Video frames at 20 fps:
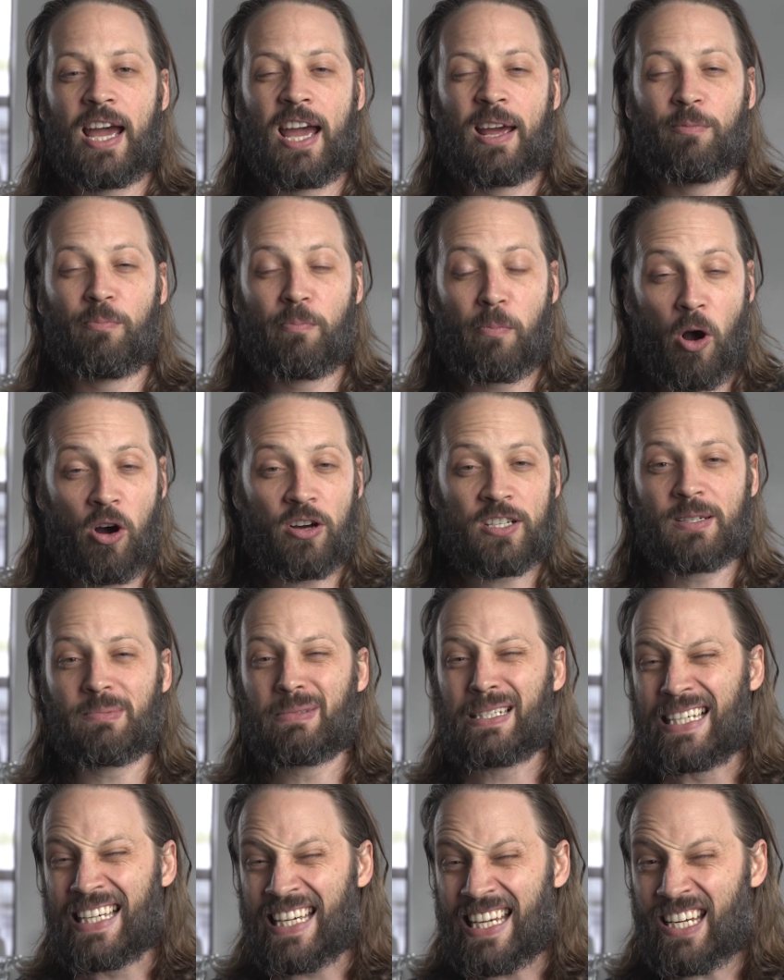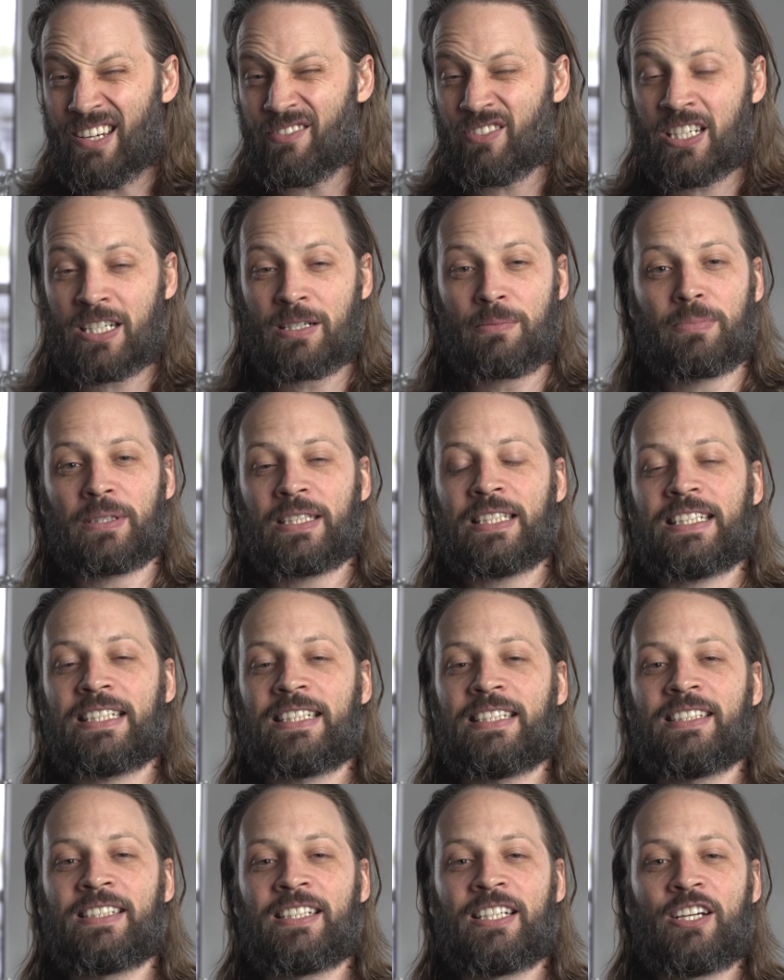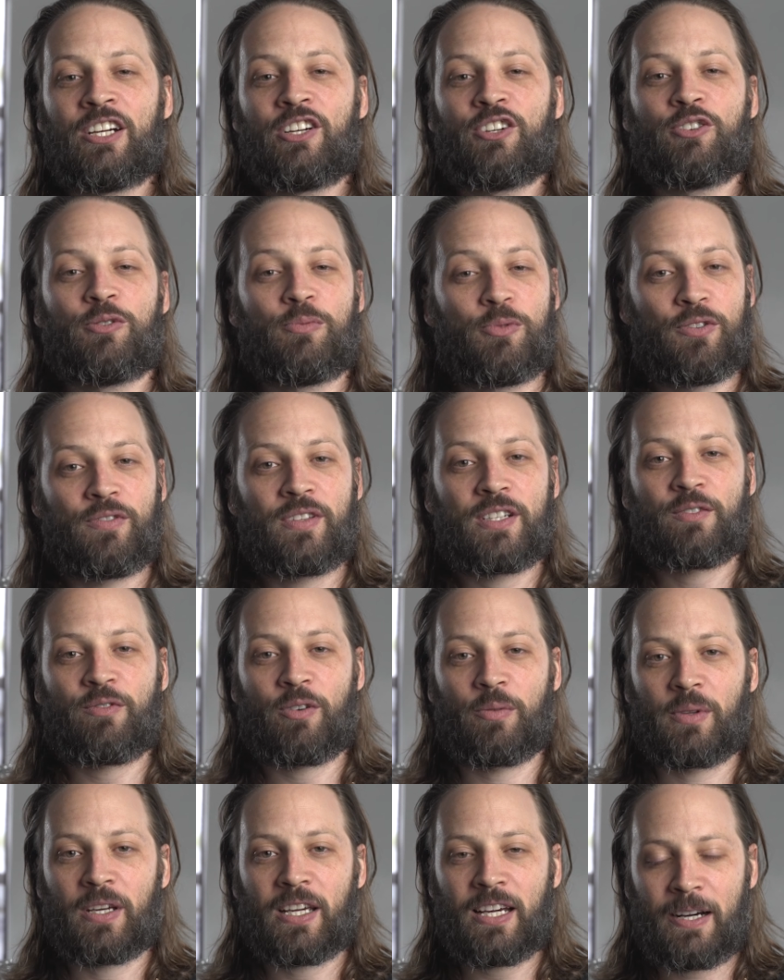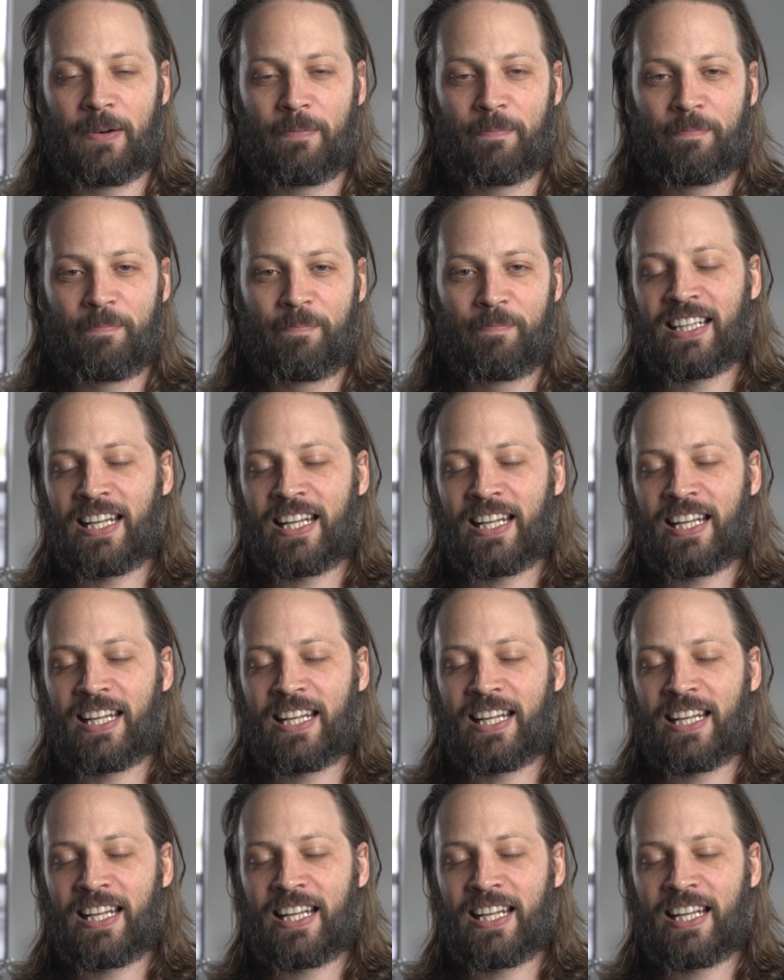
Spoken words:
and possibly even completely remove this from the cup.